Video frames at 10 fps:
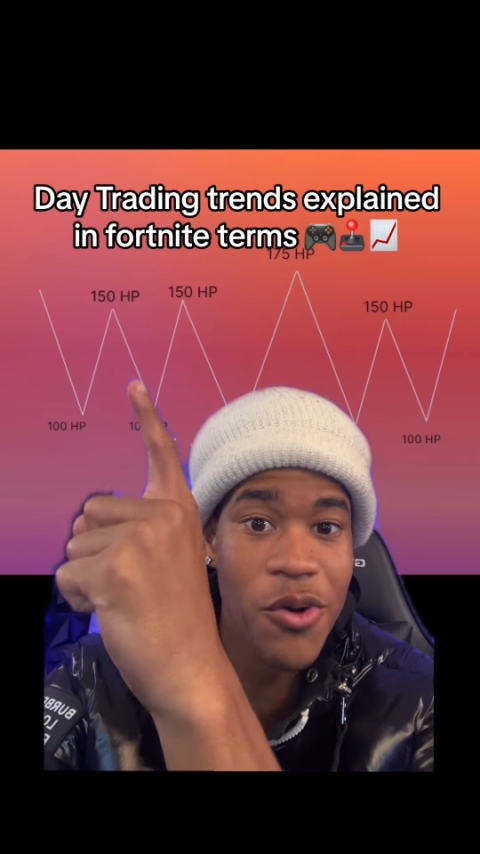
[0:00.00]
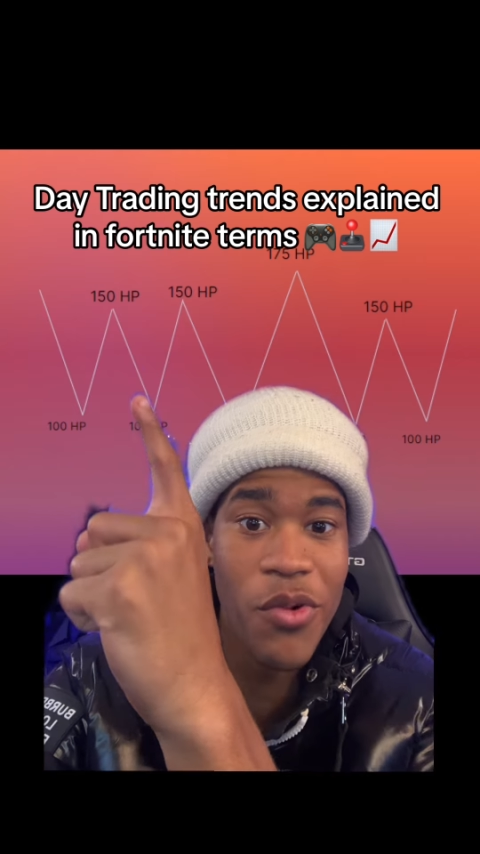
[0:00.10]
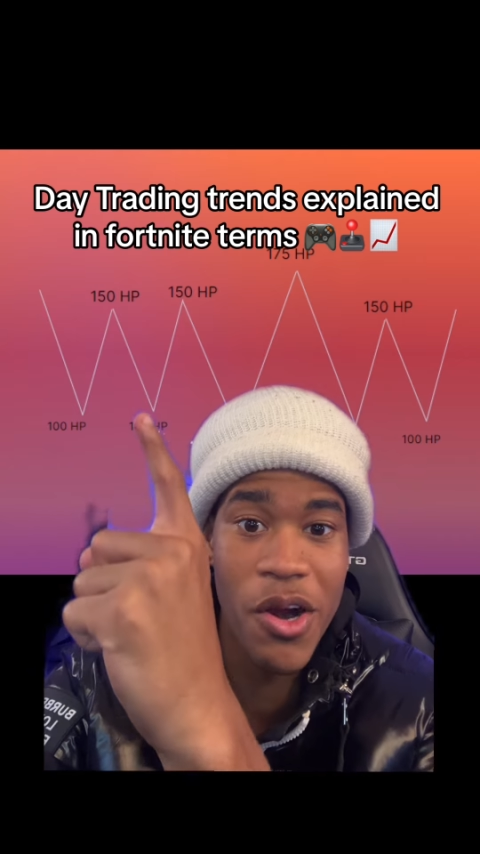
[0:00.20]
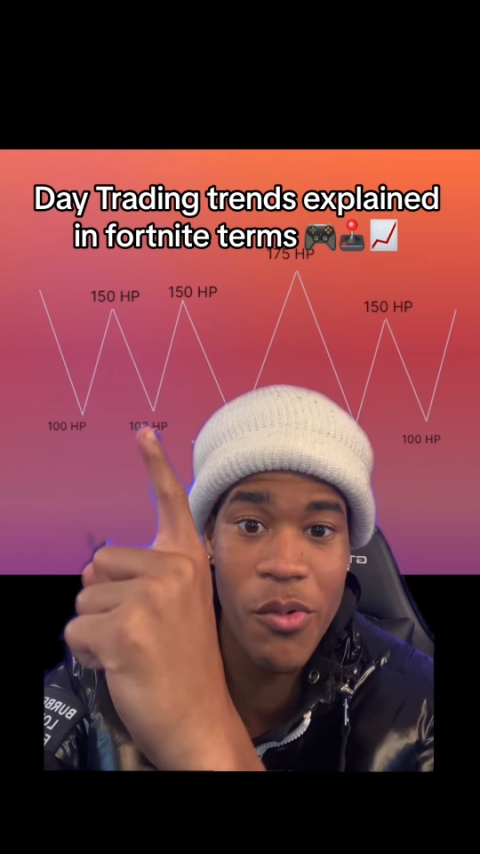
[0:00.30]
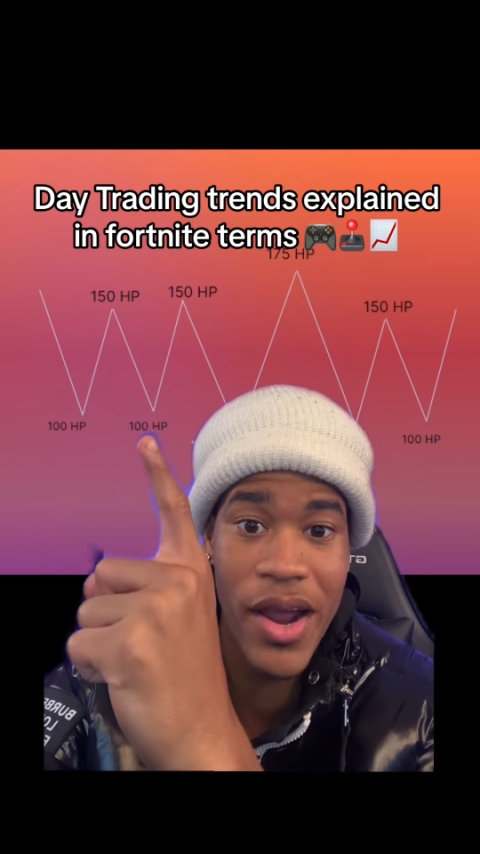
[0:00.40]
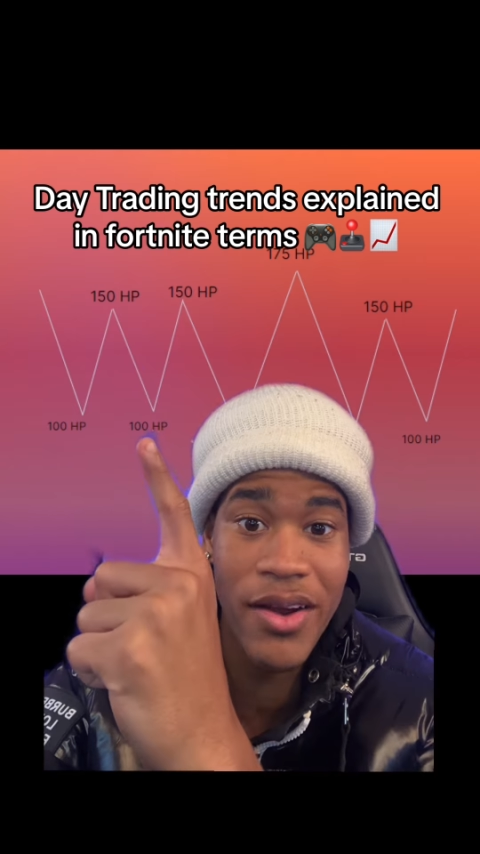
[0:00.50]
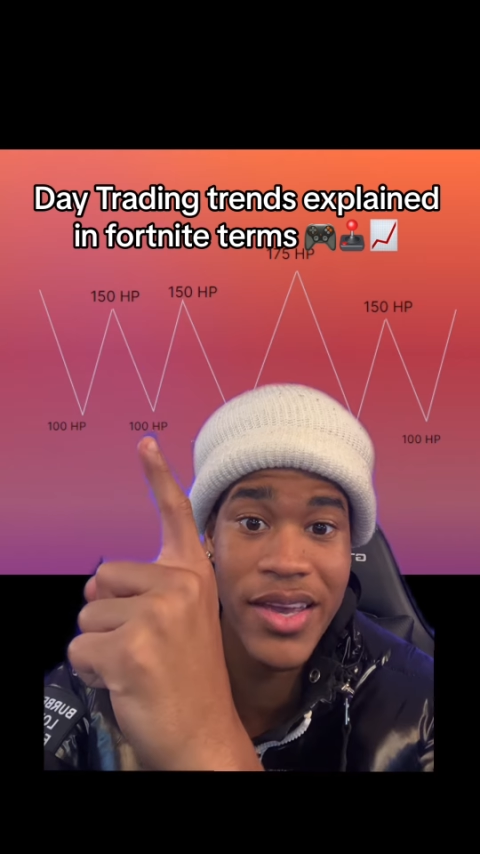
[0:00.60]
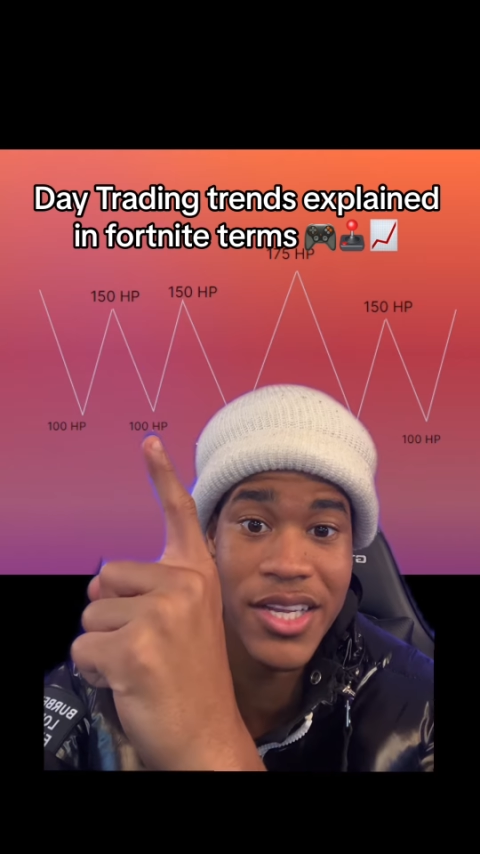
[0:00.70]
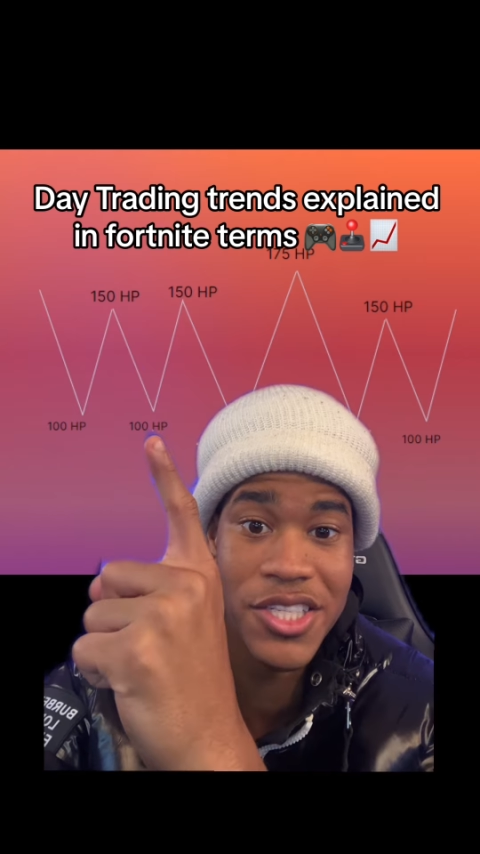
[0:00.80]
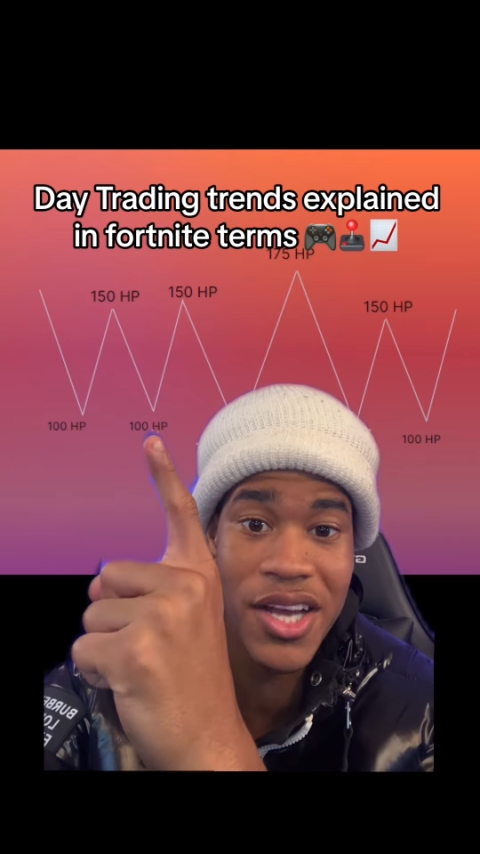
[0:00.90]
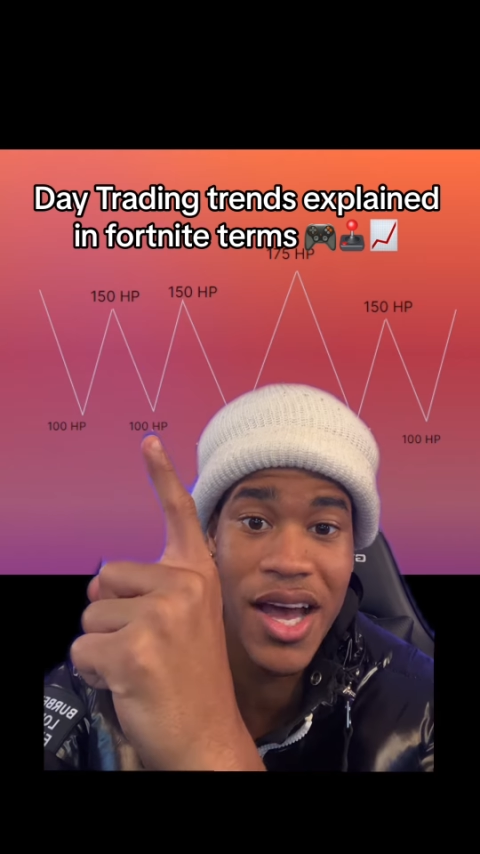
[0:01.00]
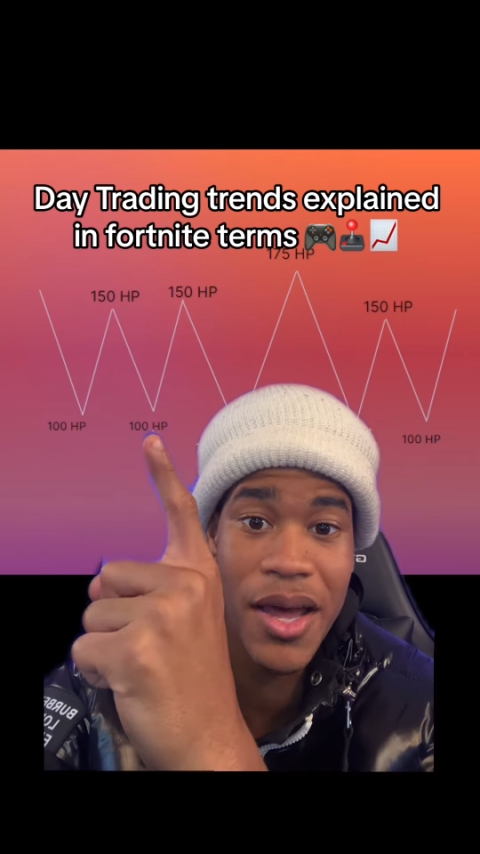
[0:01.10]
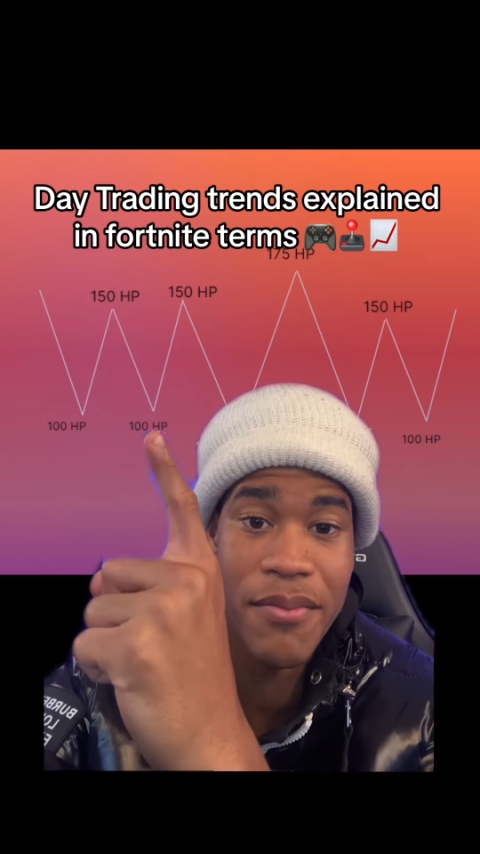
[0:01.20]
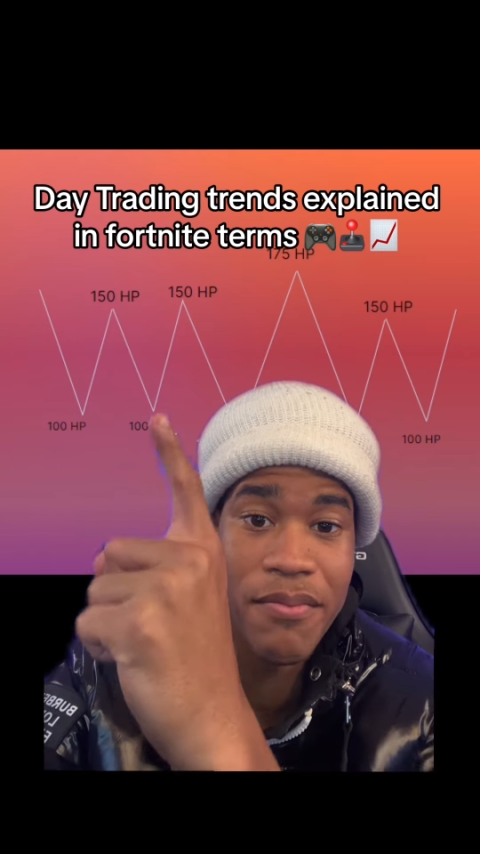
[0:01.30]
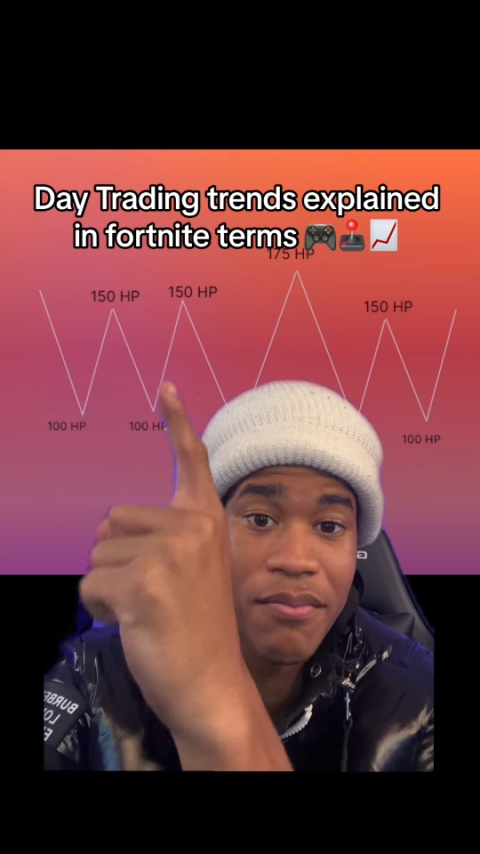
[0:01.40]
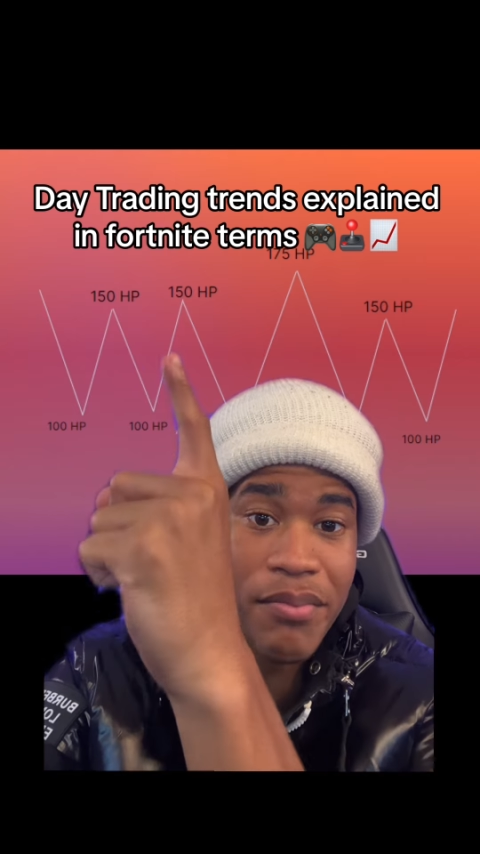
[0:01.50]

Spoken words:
run around, get shot,